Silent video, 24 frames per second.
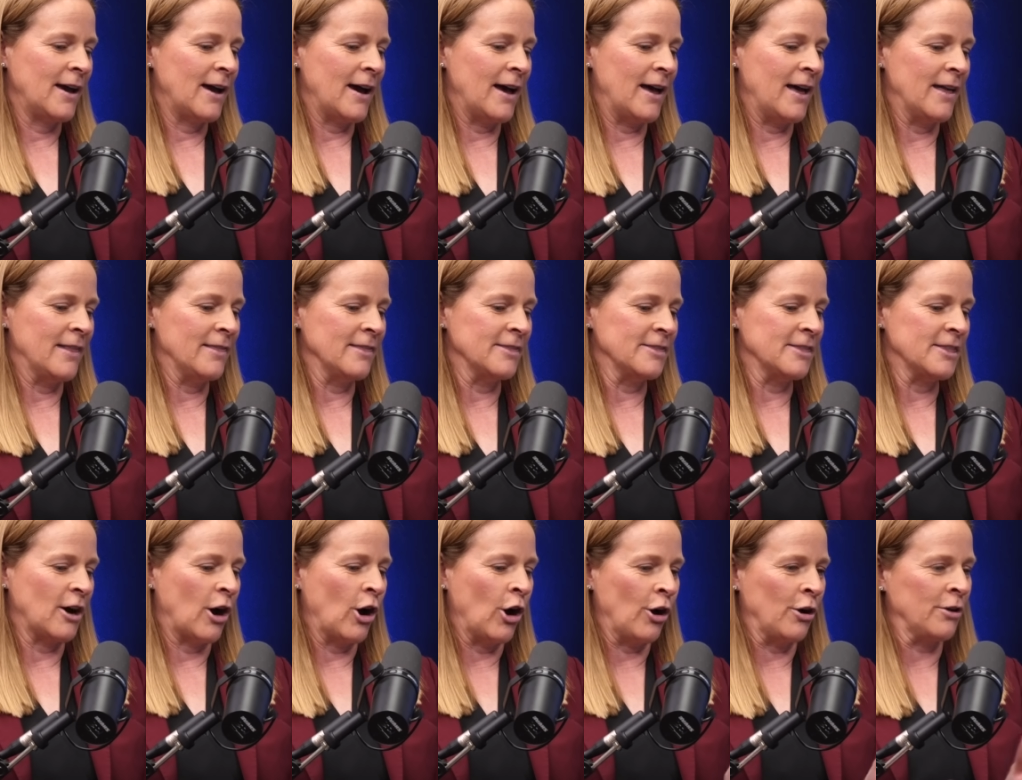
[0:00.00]

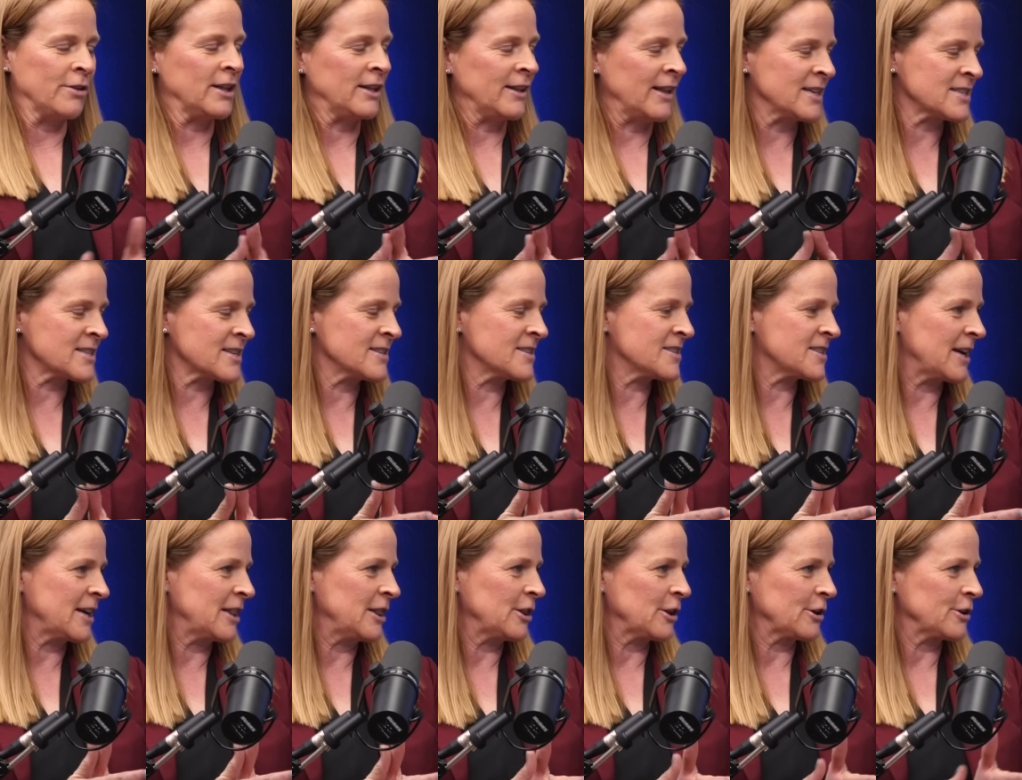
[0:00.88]
and all the lessons
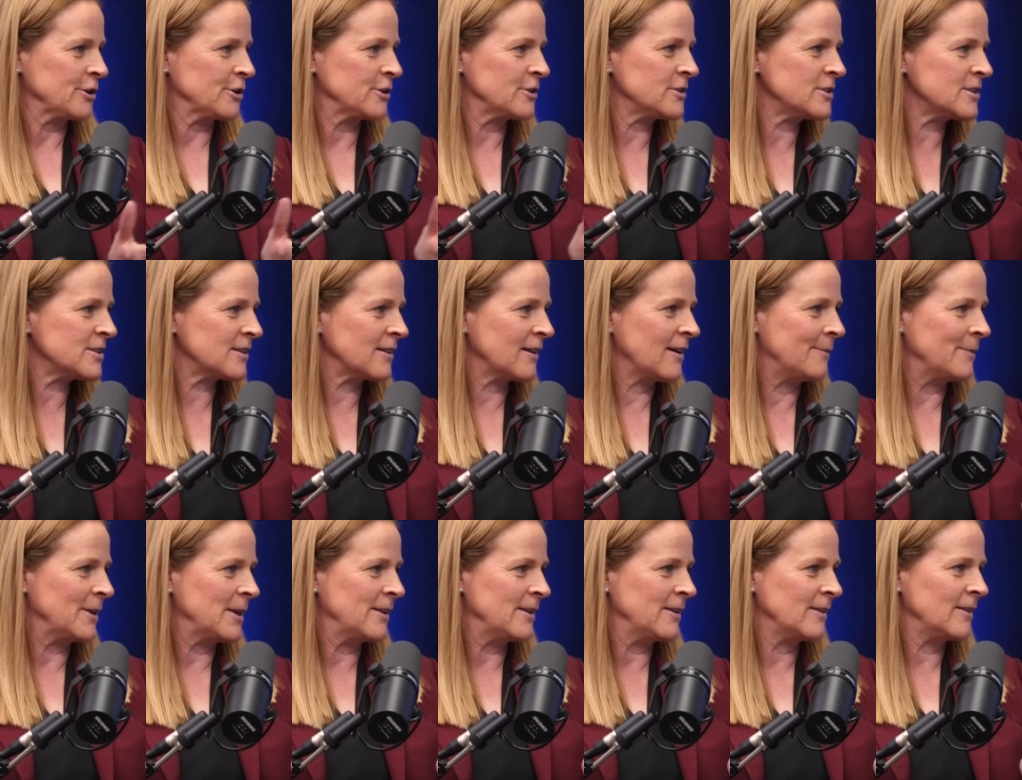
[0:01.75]
I learned. I
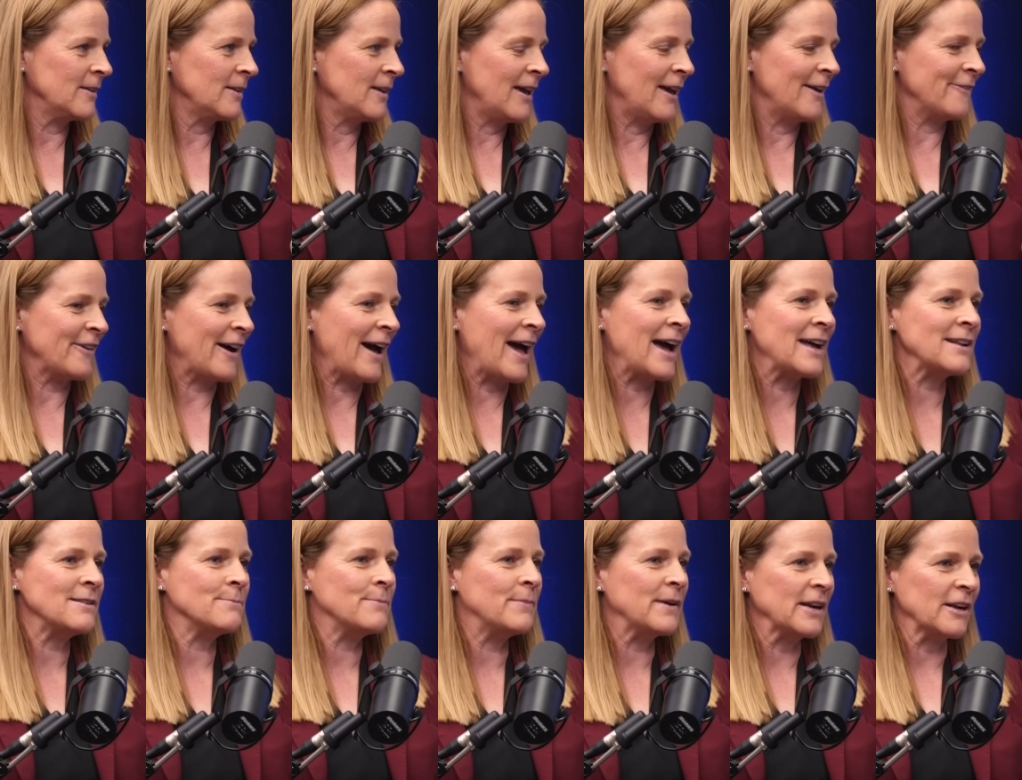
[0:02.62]
mean, if I
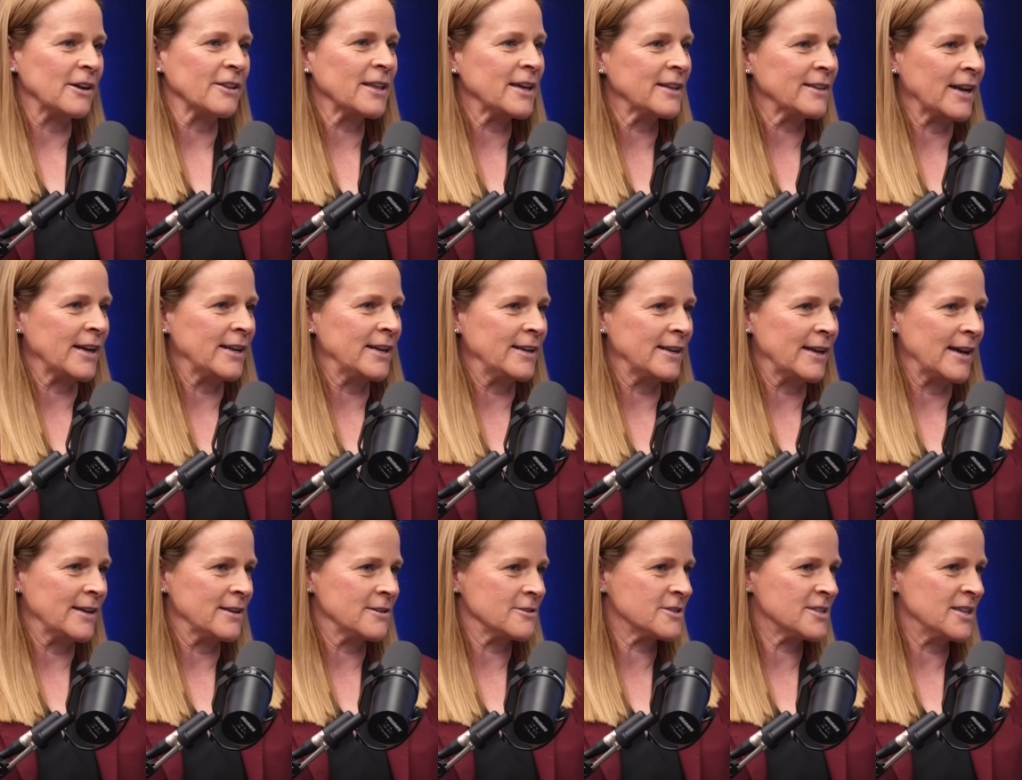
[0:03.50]
hadn't been on that
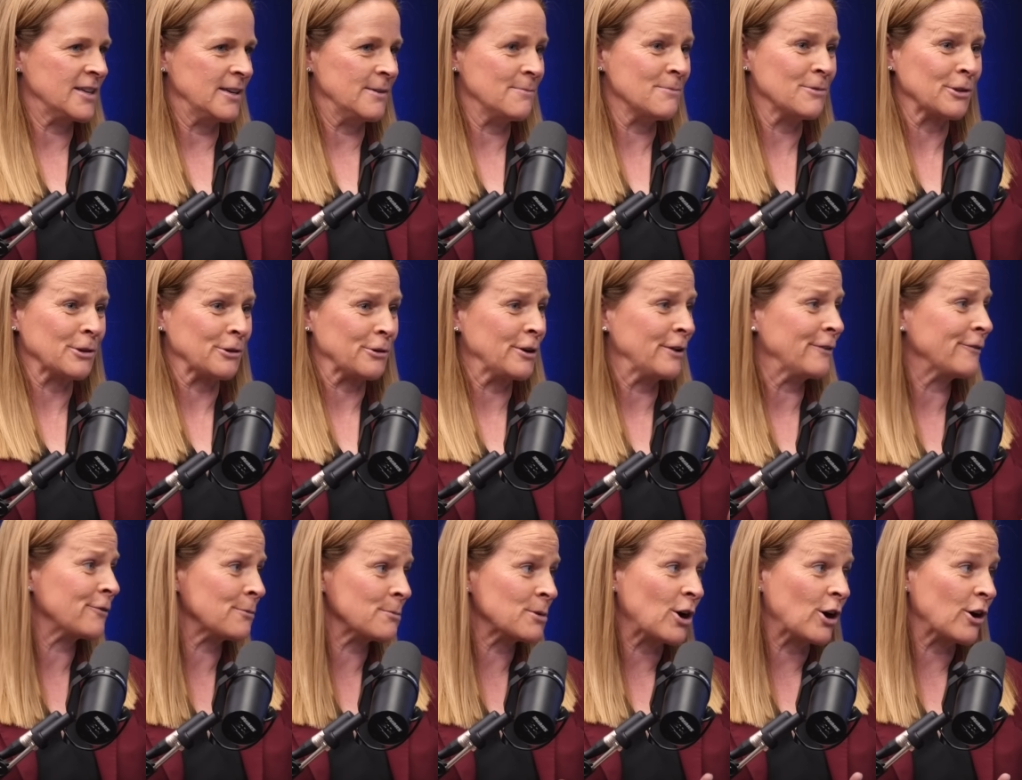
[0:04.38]
99er team,
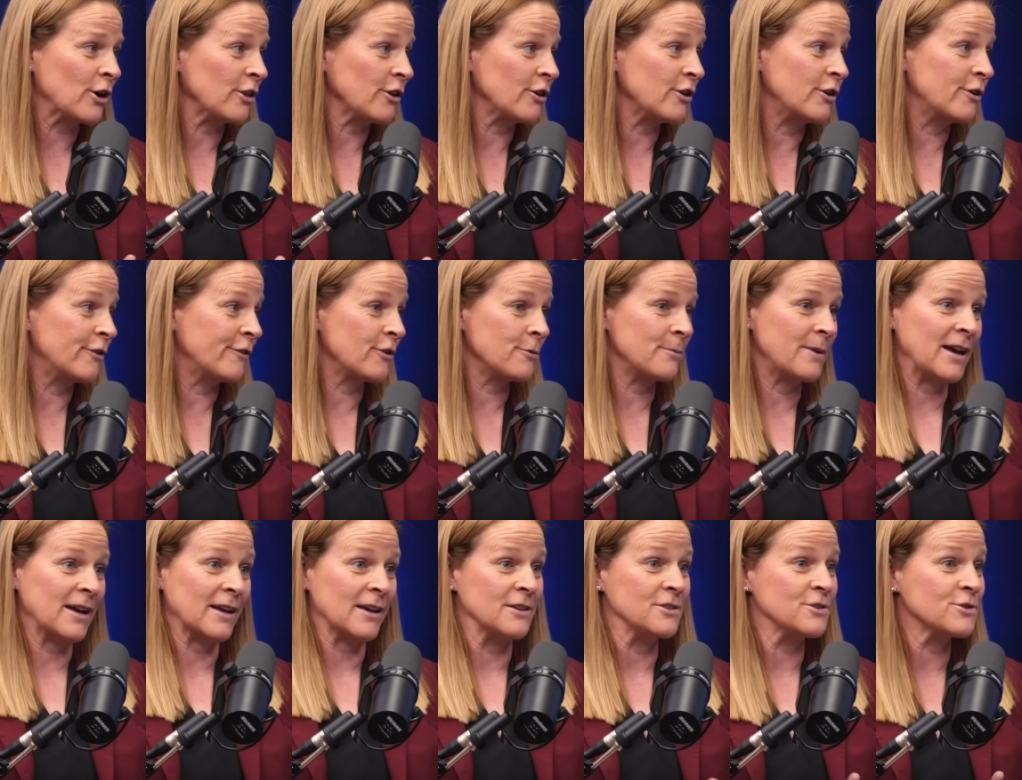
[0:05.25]
learning from Carla
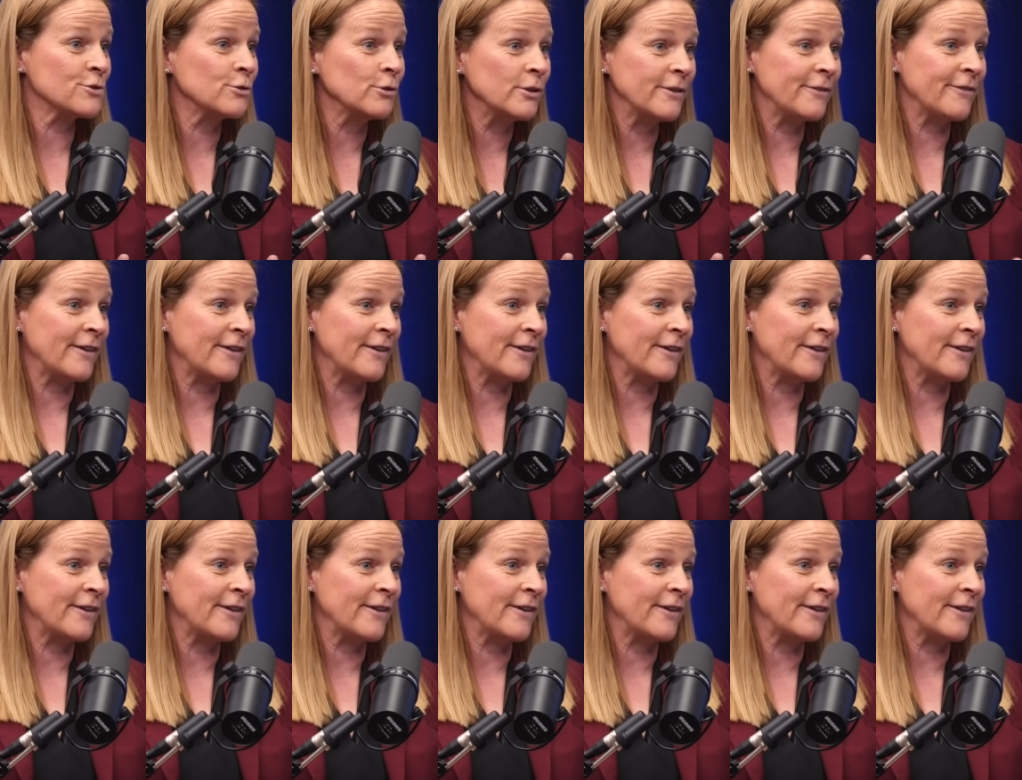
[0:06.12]
Overbeck and Julie